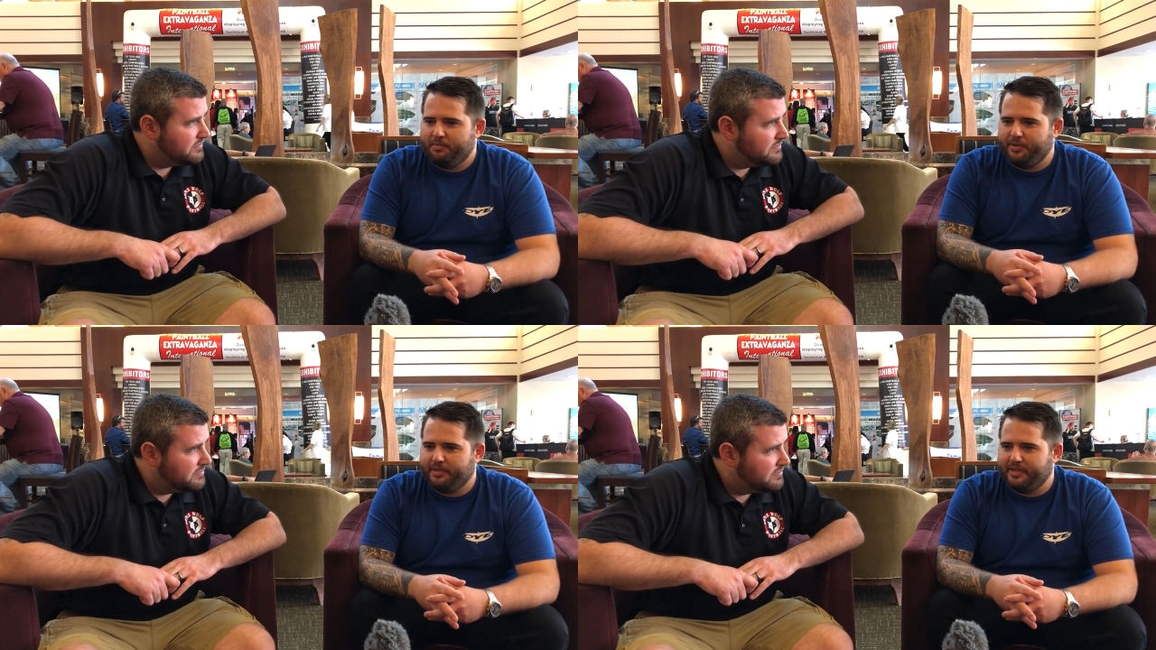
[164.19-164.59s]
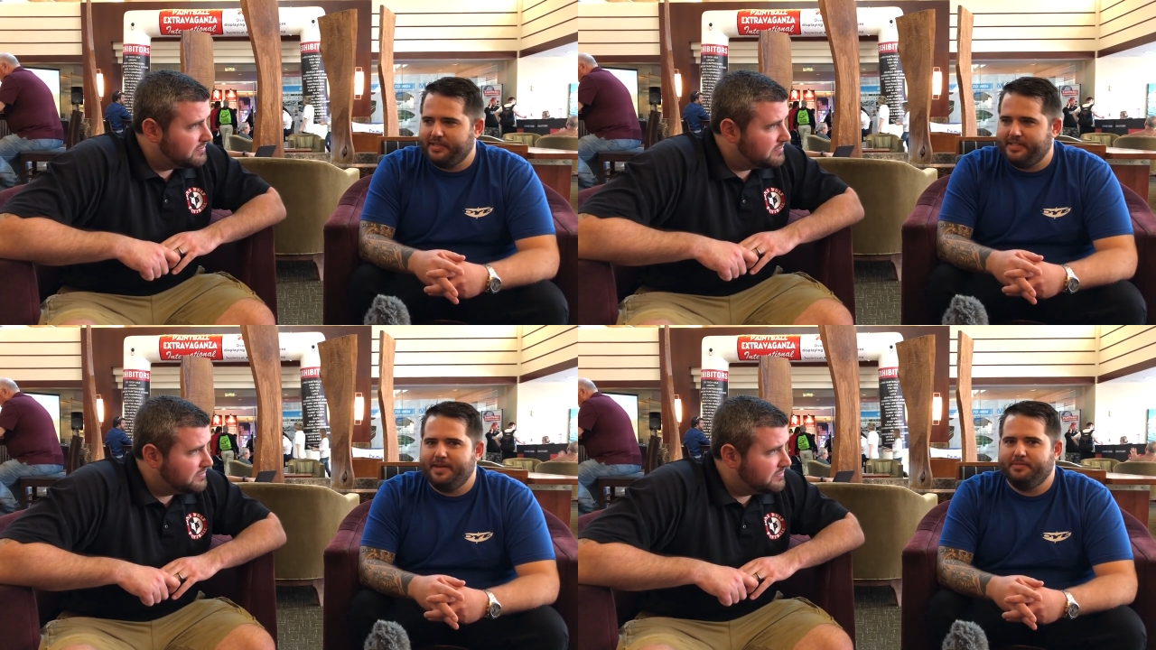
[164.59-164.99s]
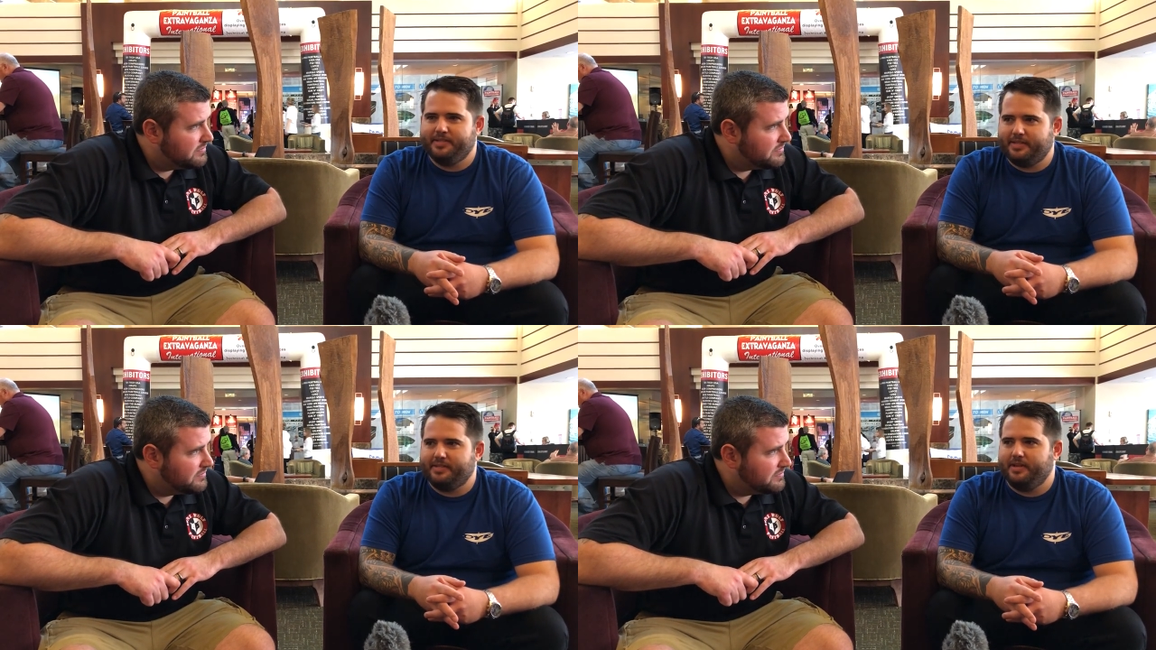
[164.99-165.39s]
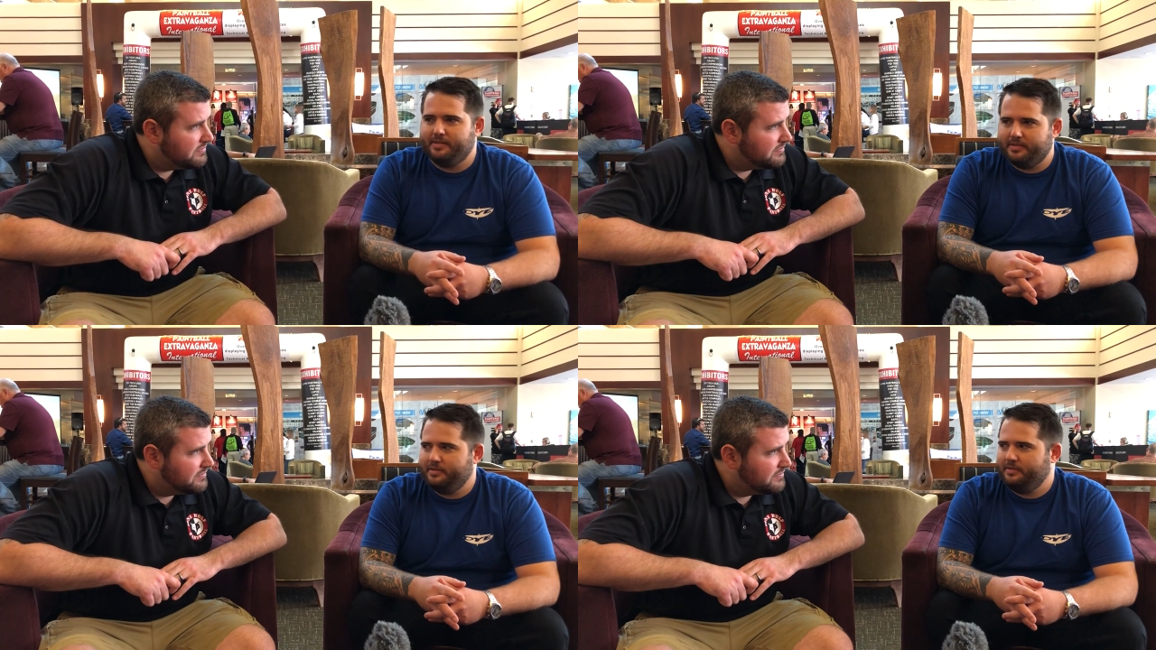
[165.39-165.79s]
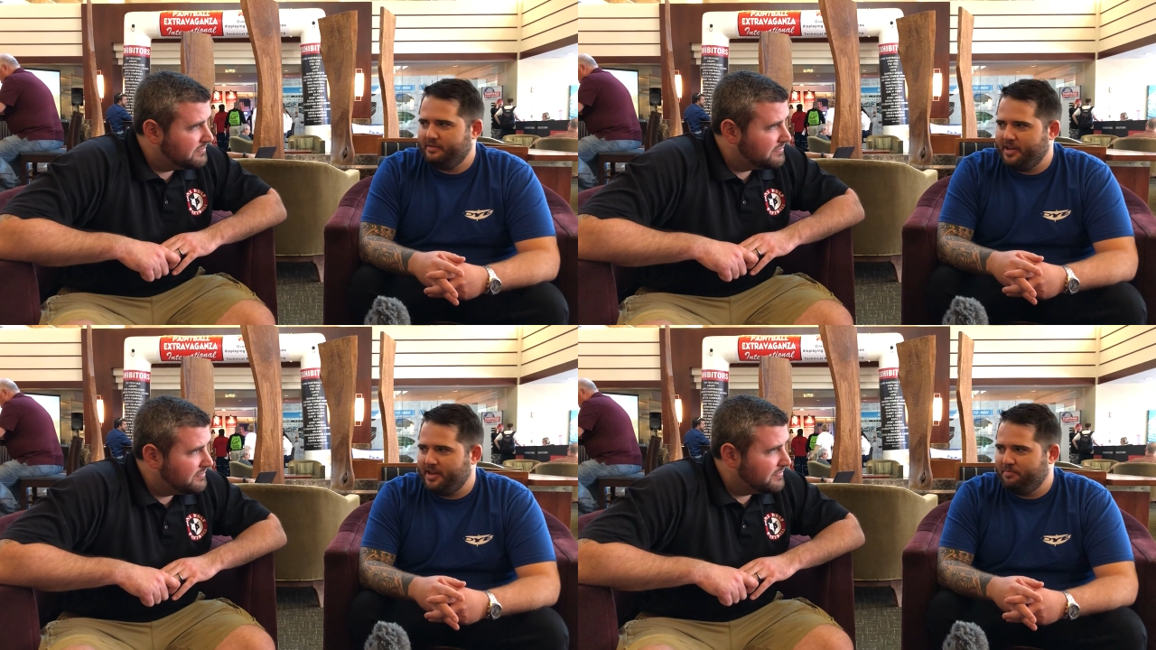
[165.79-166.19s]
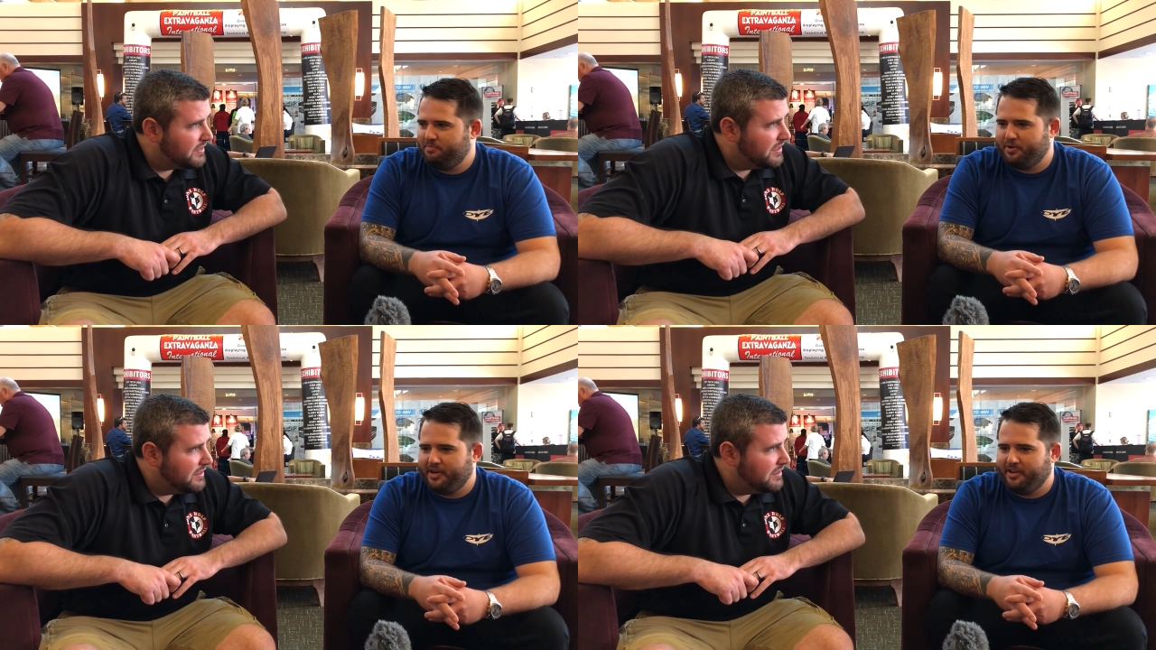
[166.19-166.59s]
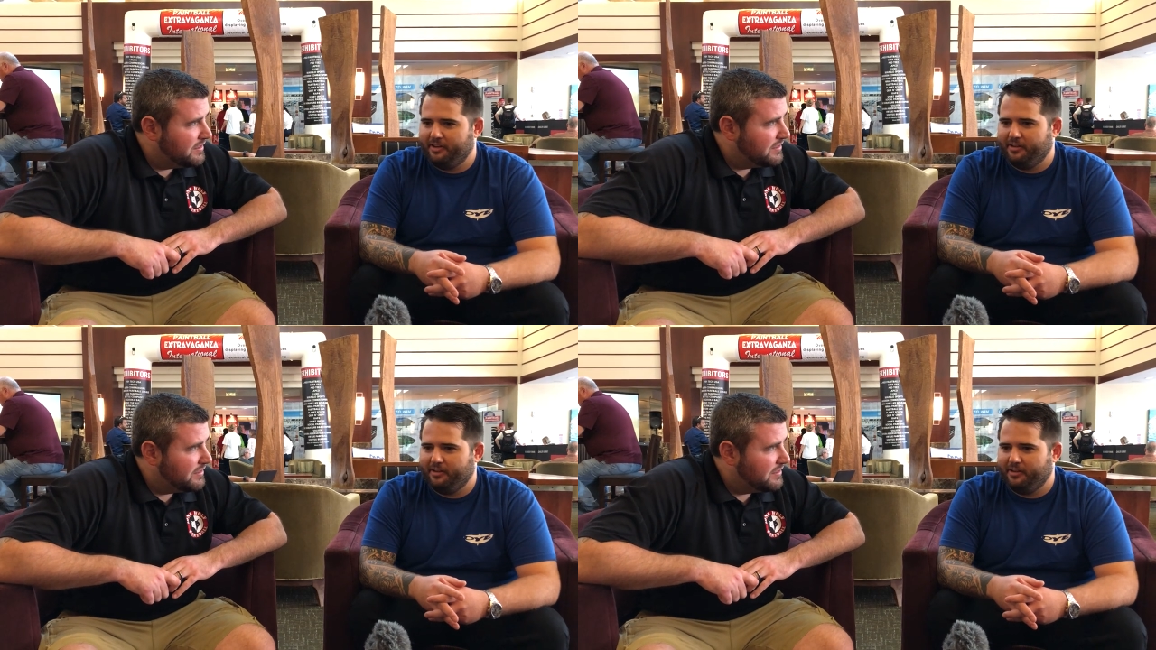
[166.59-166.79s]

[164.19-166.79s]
Speaker 1: building D M six guns and putting